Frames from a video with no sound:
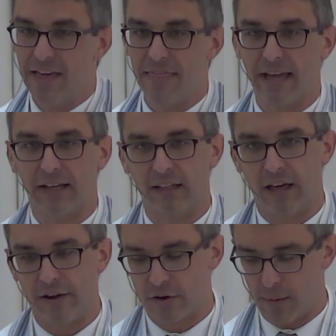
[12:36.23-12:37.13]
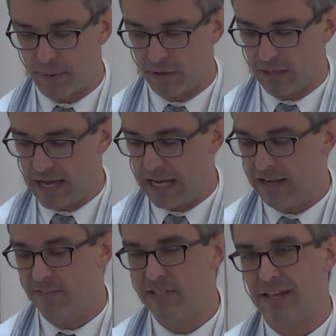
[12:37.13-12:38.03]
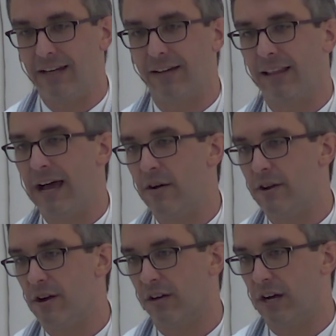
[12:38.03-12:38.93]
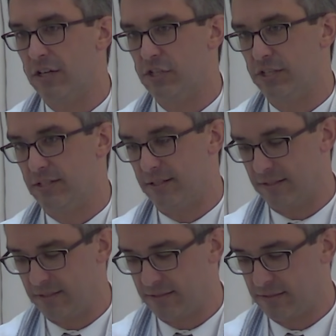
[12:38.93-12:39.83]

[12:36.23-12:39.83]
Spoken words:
that clutter up our lives and cloud our consciousness.